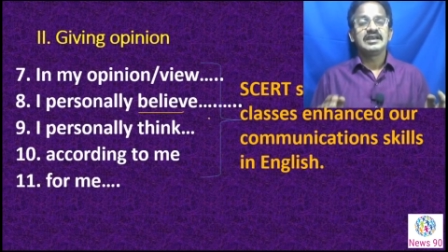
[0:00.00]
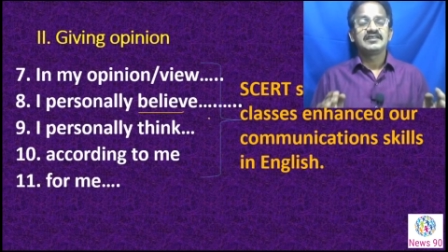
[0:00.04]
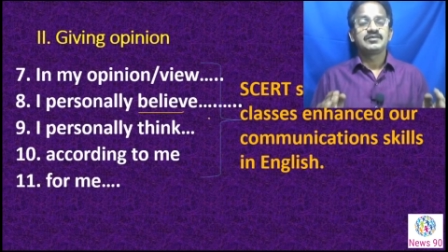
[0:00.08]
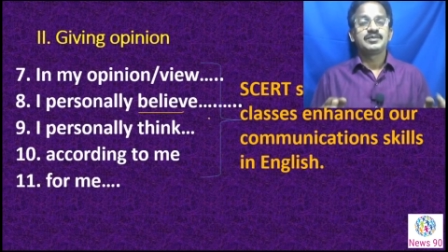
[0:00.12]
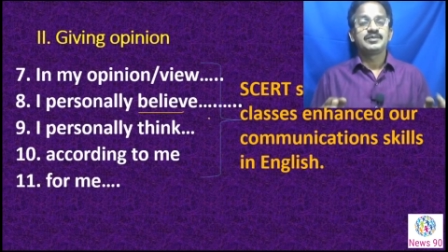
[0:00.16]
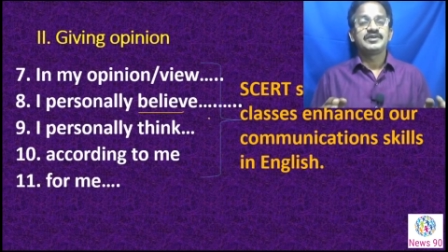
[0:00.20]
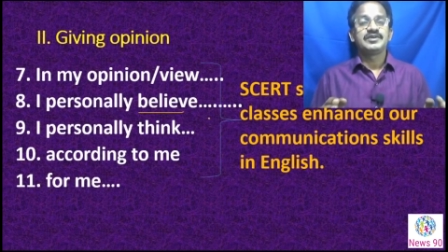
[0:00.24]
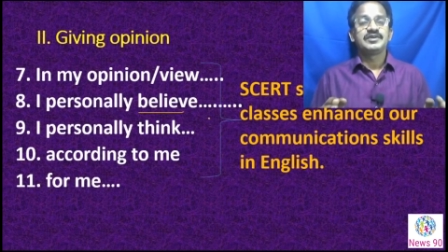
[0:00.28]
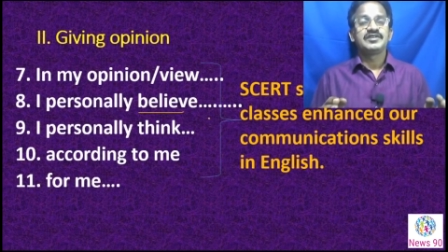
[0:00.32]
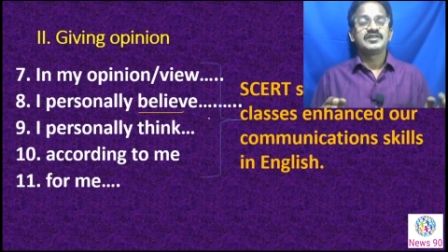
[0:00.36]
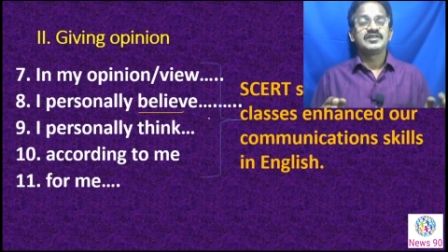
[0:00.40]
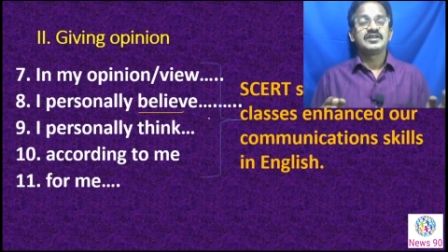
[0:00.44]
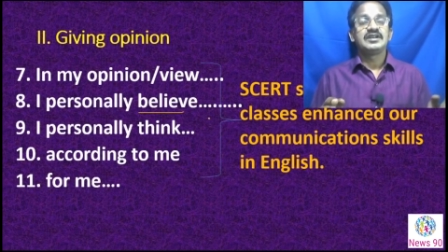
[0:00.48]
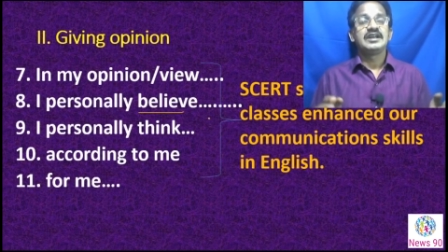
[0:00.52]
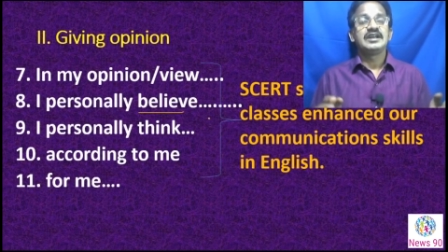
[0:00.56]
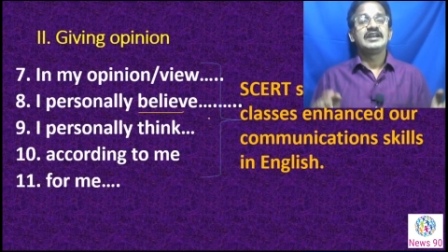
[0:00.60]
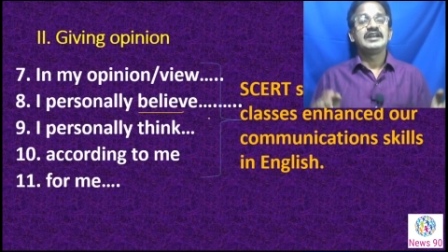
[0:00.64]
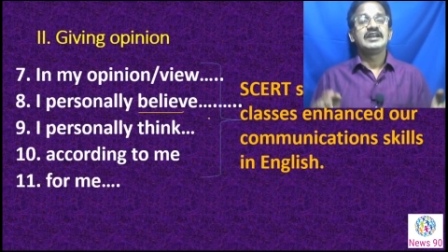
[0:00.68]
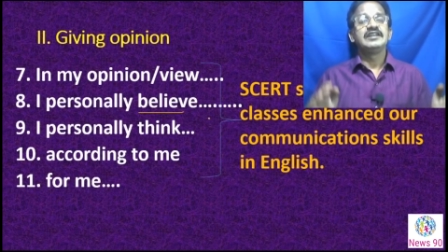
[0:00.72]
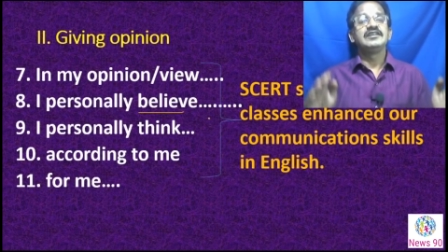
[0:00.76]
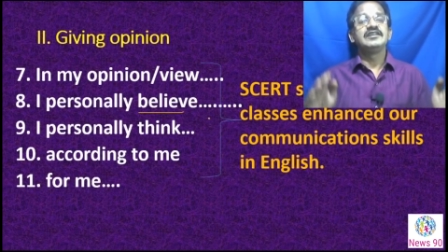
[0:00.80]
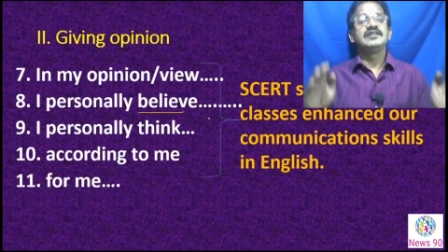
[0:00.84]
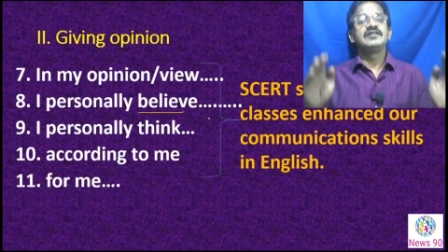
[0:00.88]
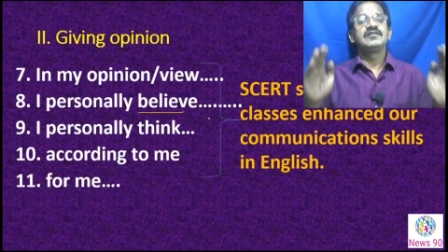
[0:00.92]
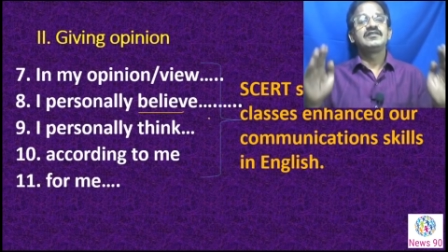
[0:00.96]
expression
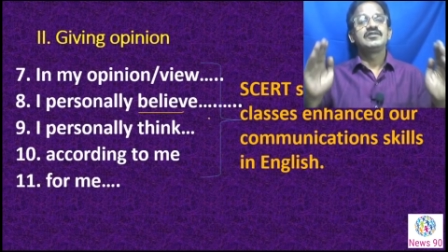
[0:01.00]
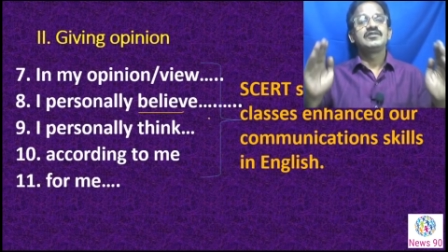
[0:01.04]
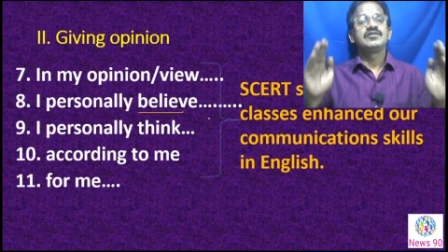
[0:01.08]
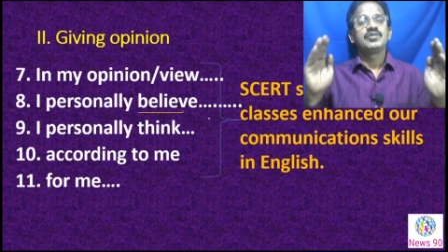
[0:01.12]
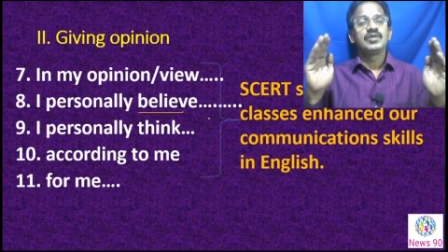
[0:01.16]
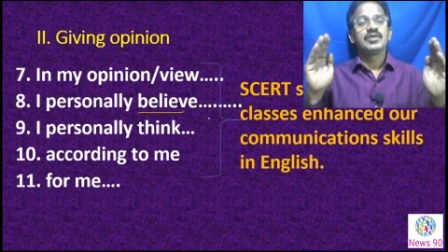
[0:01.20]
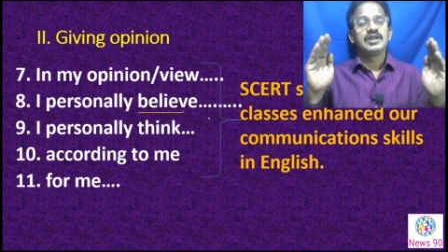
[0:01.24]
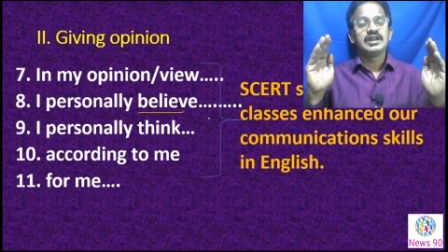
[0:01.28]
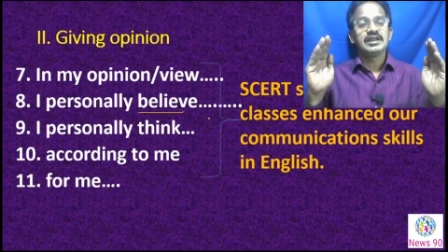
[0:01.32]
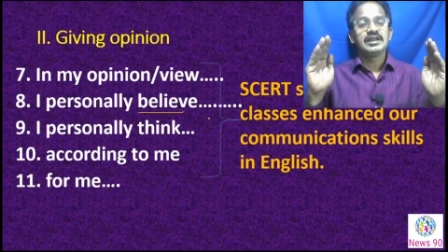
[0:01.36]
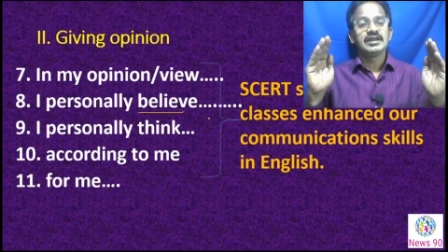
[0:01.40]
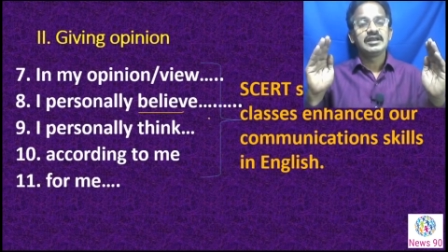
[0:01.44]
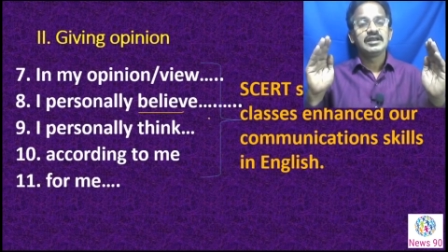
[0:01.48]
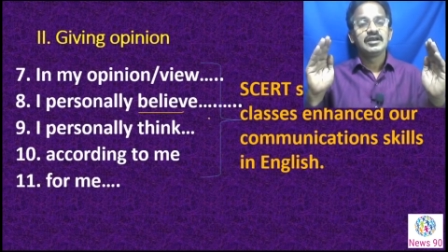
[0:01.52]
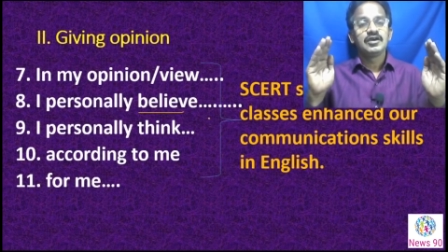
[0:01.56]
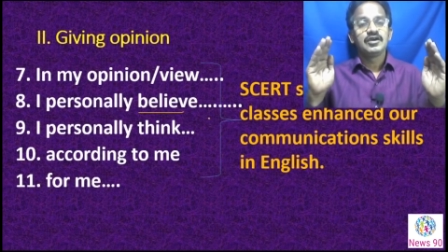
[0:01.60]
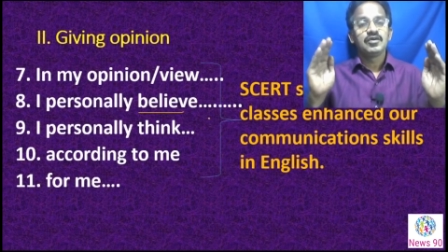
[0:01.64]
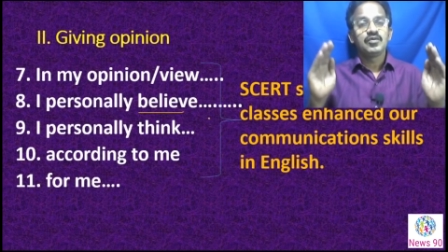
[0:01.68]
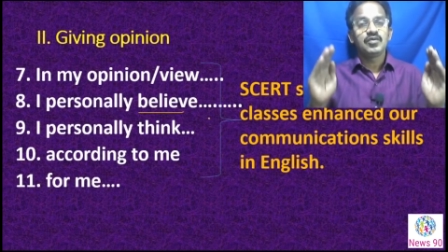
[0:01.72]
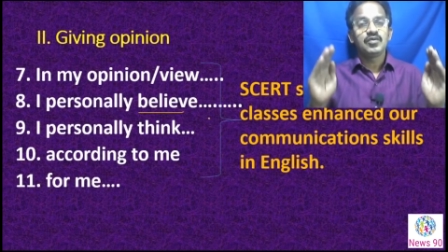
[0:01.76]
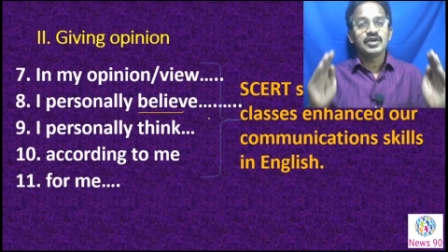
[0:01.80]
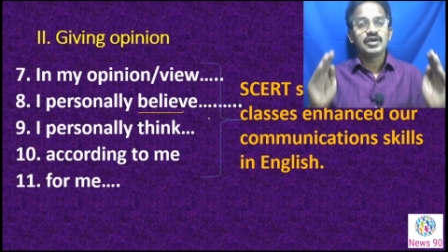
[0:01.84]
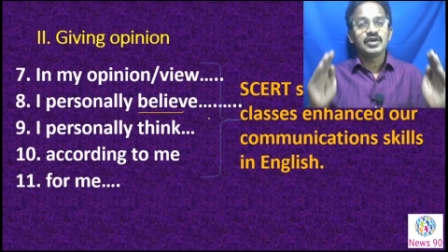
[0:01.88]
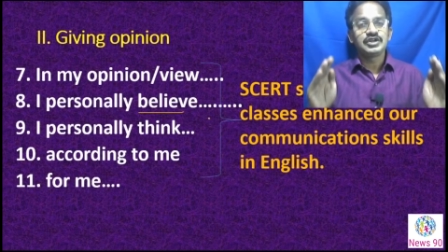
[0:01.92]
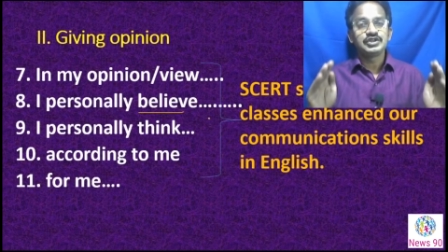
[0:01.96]
and it is only
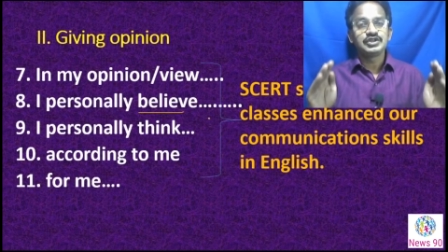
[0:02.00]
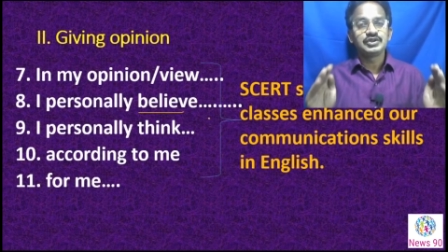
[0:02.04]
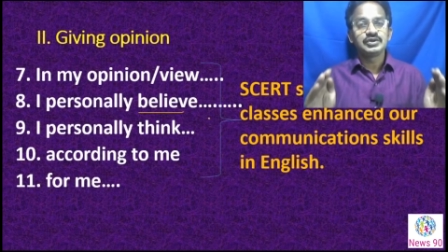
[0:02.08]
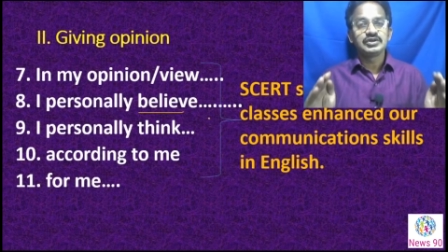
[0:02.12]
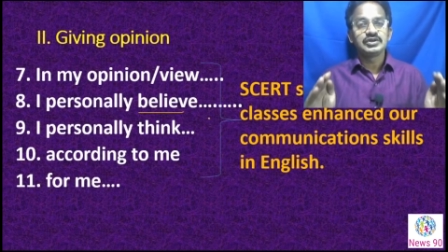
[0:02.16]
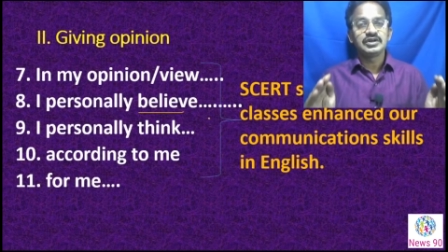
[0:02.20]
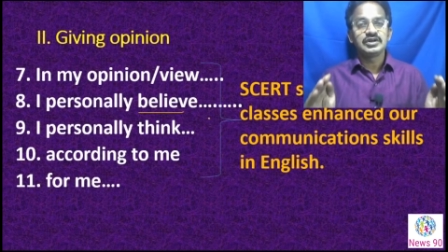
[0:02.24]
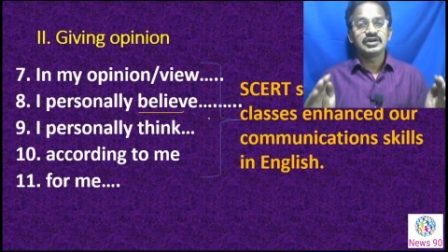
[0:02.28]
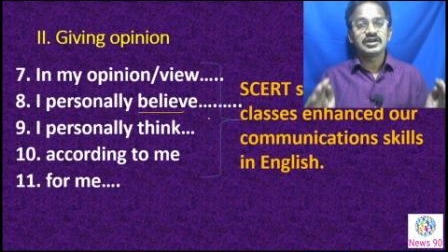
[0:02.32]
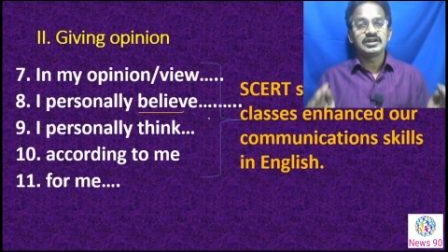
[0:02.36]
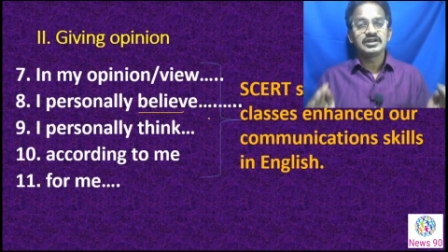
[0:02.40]
what you